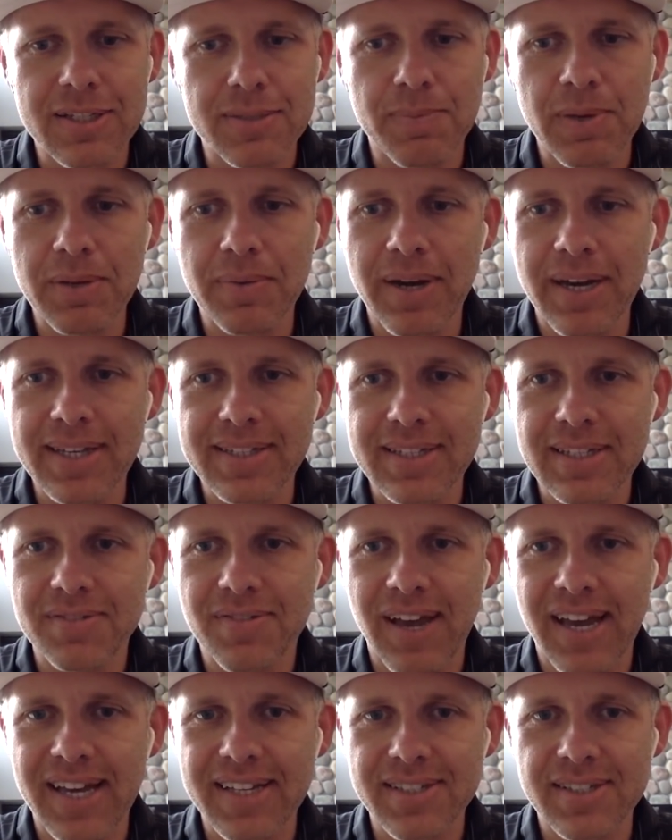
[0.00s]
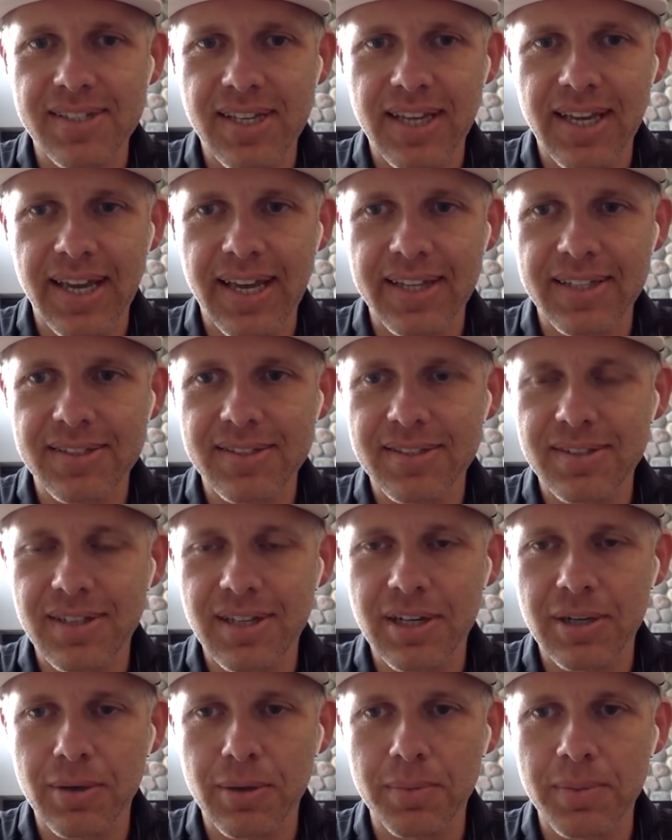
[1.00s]
the speedway is as fast as it gets.
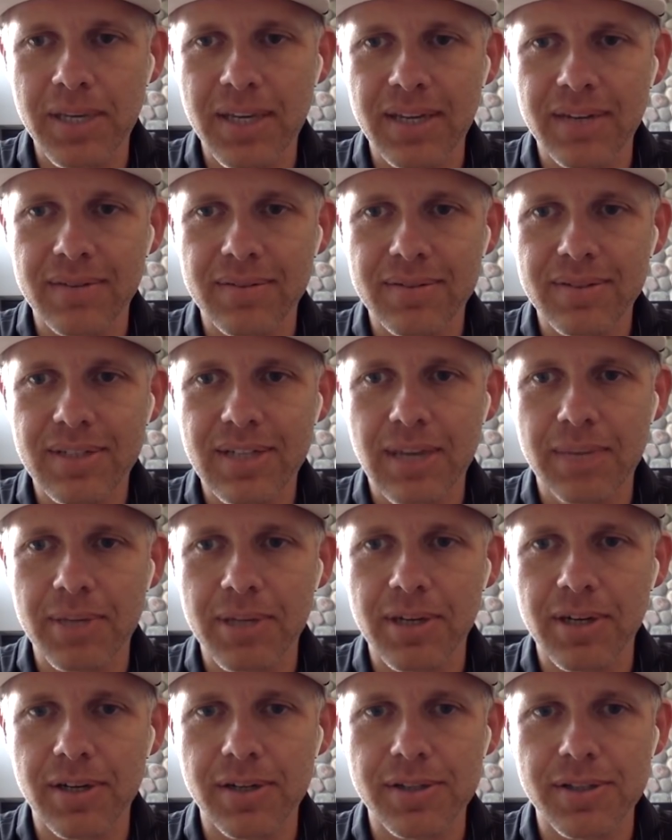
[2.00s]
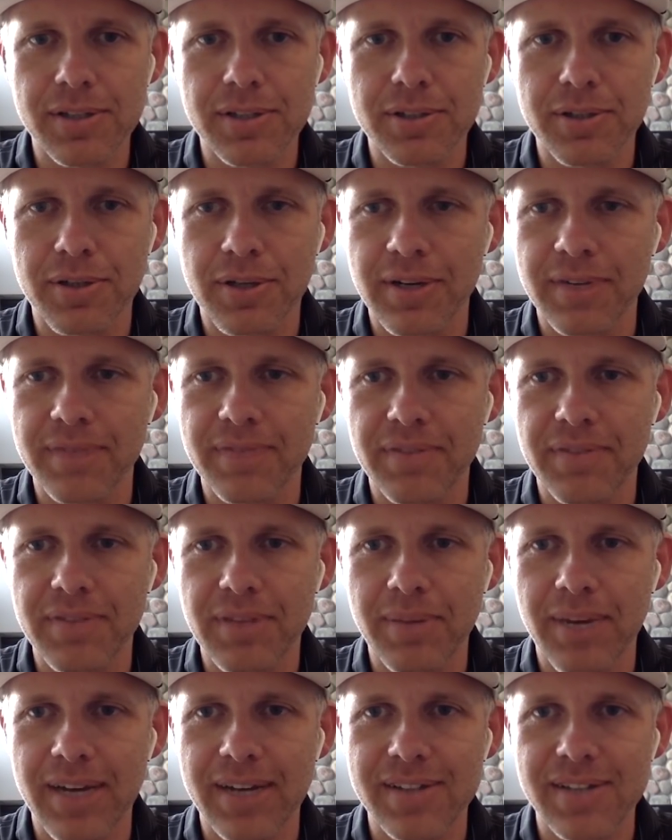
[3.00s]
You know, we'll be coming close to
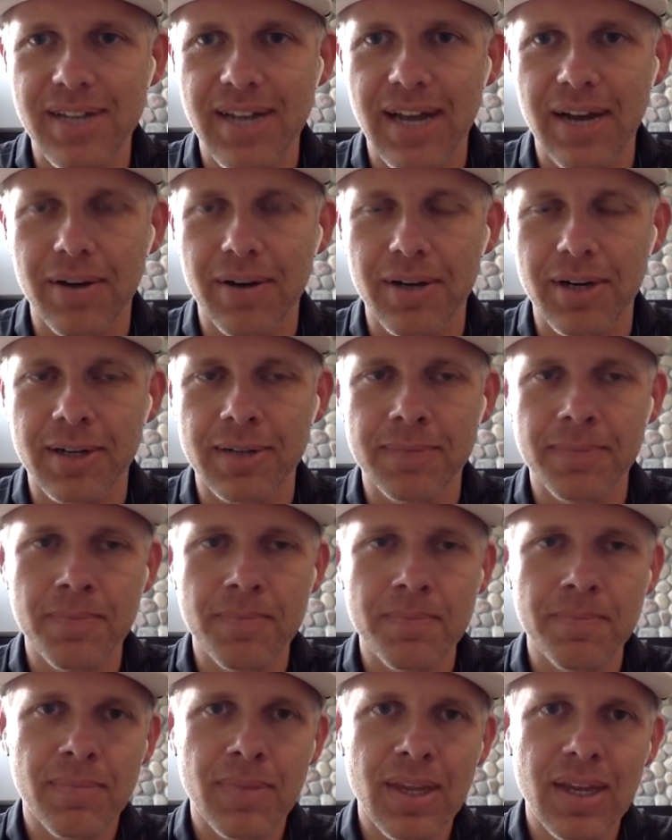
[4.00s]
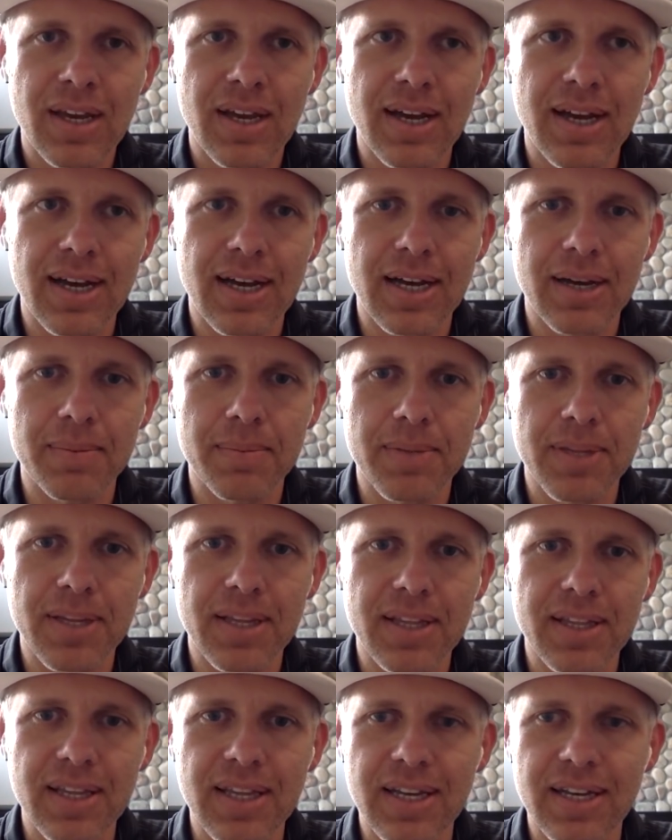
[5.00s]
250 miles an hour um,
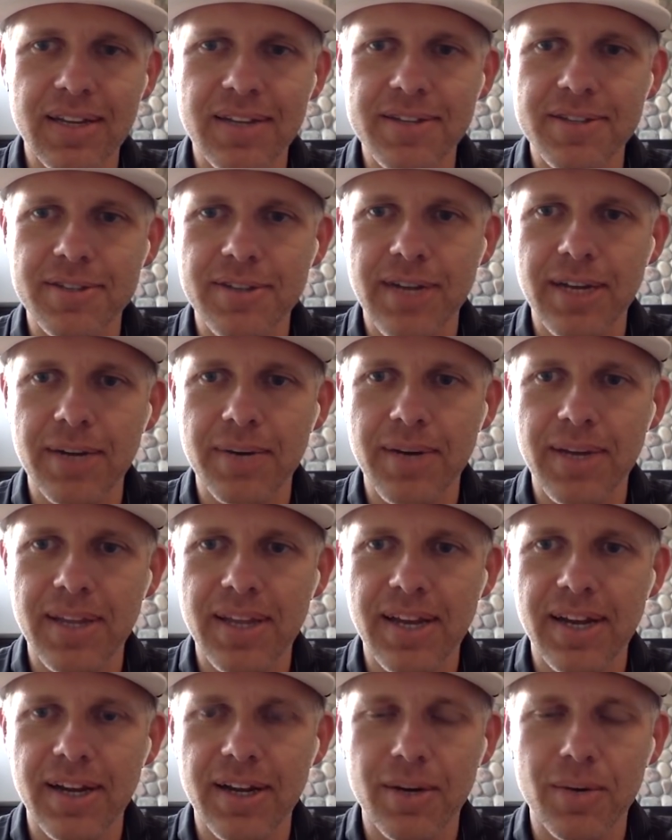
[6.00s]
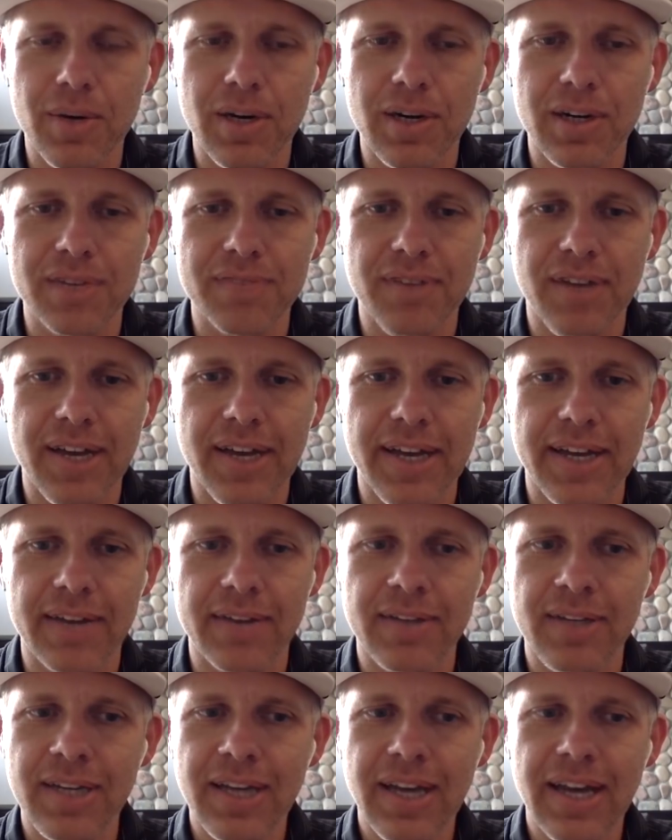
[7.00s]
at the end of the straightaway there in
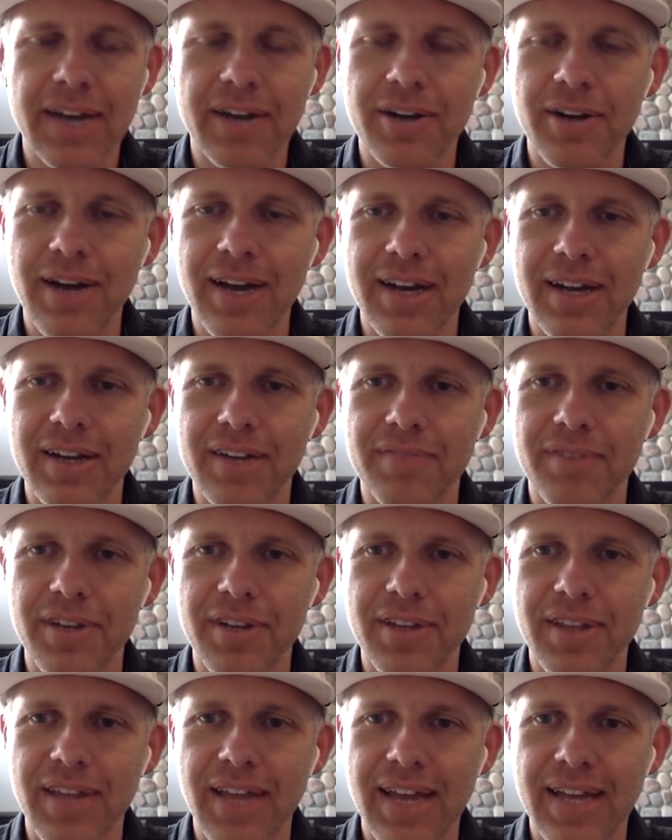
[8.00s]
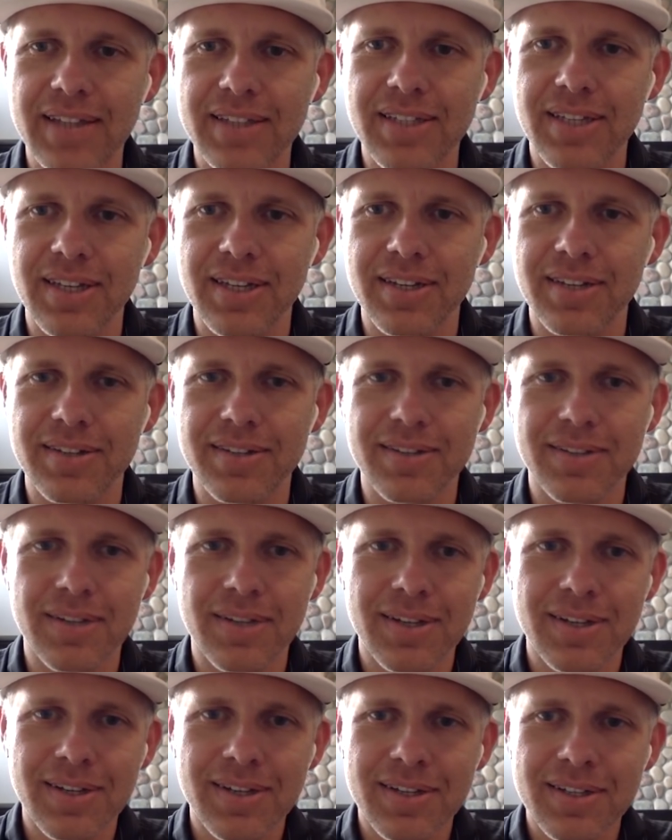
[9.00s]
qualifying. I don't know how to convert that to
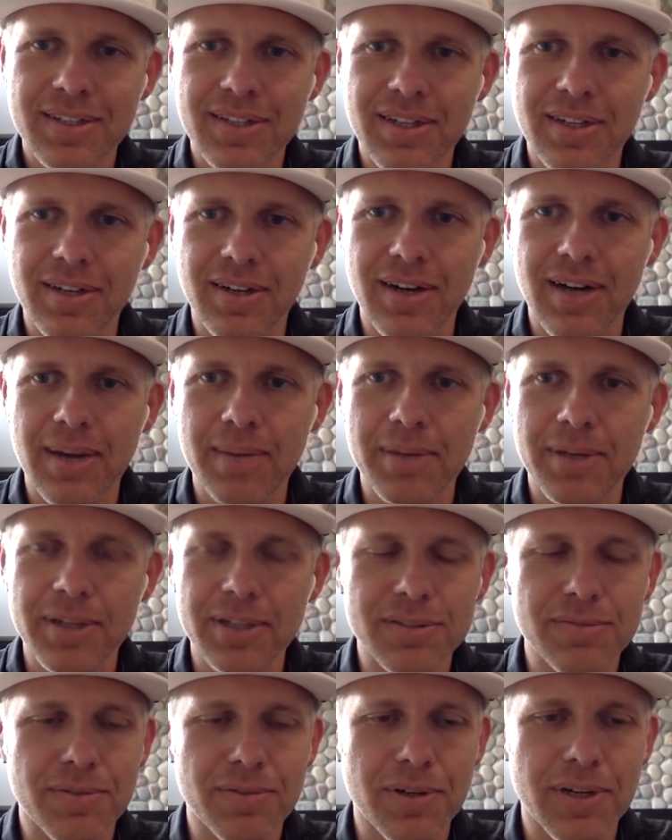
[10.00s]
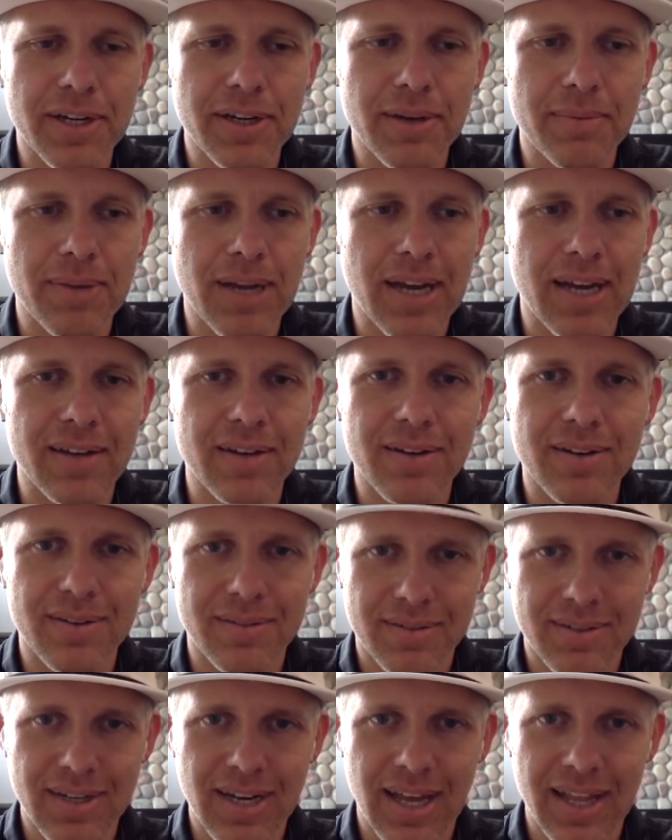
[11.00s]
two kilometers for you. I'm not
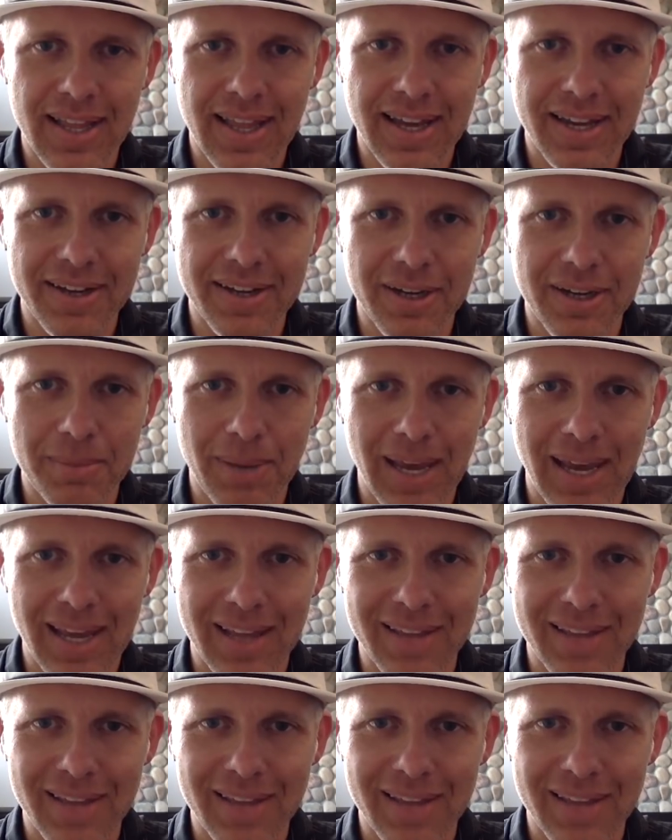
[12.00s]
not that good at